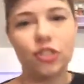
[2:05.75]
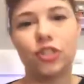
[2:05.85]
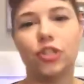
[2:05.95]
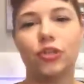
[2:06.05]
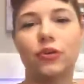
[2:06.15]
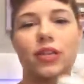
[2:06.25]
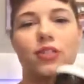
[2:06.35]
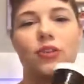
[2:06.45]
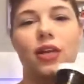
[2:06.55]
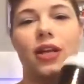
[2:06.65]
you do
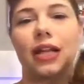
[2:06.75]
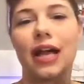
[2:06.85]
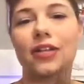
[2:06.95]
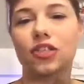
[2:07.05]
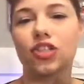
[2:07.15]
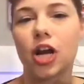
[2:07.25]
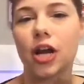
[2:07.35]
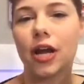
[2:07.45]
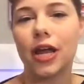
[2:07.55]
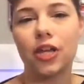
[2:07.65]
is you get a glass
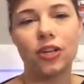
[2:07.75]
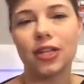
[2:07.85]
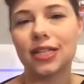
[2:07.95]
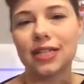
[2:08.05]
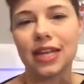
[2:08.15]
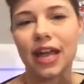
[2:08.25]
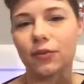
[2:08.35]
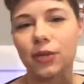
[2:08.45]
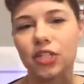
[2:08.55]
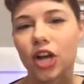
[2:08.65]
jar, and it doesn't have
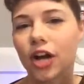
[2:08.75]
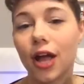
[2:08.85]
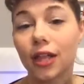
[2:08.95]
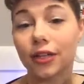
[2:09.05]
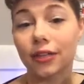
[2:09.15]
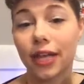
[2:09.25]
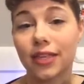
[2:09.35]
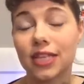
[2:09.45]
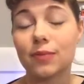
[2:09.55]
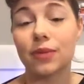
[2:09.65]
to be dark colored like
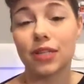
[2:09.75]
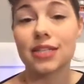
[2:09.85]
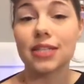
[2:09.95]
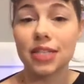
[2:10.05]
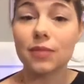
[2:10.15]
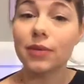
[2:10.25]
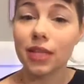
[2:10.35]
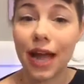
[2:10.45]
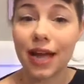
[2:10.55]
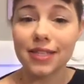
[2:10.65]
this, but it does need to be
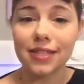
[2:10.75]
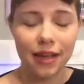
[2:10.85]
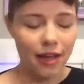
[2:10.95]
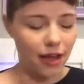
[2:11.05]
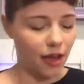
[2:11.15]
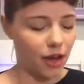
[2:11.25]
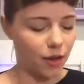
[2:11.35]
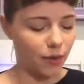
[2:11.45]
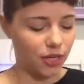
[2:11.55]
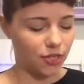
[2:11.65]
glass.
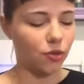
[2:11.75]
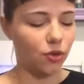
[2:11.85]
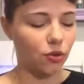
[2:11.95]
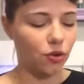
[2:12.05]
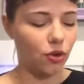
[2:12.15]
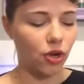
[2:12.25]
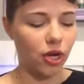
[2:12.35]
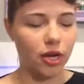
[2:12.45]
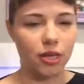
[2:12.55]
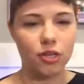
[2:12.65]
And so you
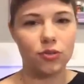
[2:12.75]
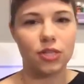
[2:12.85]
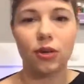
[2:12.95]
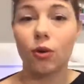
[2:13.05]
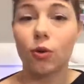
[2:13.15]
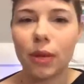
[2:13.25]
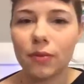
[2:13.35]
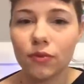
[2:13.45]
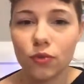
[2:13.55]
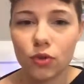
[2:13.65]
could use an old
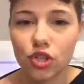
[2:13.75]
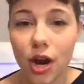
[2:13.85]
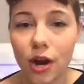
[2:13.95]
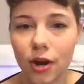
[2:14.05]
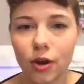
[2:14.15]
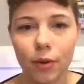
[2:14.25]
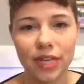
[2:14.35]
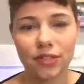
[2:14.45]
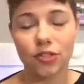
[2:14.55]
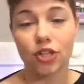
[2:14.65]
baby food jar or
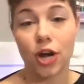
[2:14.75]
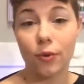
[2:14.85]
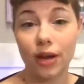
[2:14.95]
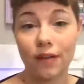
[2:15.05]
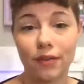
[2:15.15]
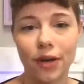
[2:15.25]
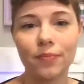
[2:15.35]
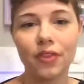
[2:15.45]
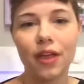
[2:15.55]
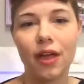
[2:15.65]
mason jar or whatever.
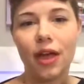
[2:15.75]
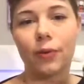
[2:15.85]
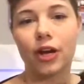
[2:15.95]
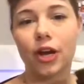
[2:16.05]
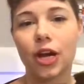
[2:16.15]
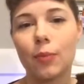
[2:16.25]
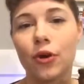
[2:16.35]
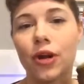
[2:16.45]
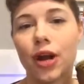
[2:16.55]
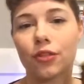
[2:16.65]
And we are going to
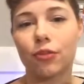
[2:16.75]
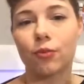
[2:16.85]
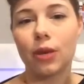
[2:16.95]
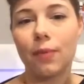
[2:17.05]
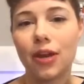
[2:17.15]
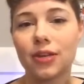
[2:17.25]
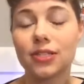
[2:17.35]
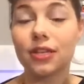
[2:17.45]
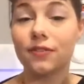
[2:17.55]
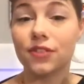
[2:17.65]
put our 3
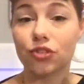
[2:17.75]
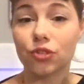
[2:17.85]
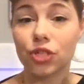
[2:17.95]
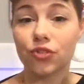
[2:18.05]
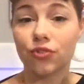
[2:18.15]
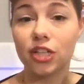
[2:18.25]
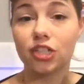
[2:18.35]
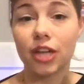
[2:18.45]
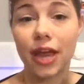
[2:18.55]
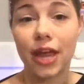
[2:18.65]
bottles of Citrus
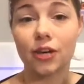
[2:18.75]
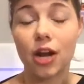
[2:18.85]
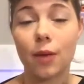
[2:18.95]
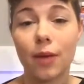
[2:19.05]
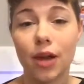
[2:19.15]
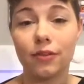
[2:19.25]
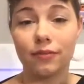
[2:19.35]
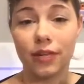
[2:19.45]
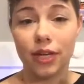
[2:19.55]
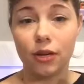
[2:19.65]
Fresh and our bottle
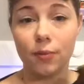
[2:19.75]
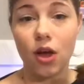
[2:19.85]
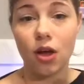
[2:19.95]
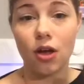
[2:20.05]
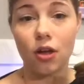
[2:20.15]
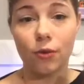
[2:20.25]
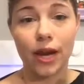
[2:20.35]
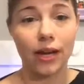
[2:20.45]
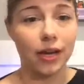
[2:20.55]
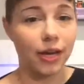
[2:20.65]
of Leadum all
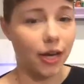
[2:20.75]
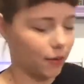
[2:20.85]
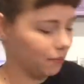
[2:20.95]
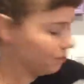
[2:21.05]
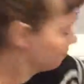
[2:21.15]
right in here.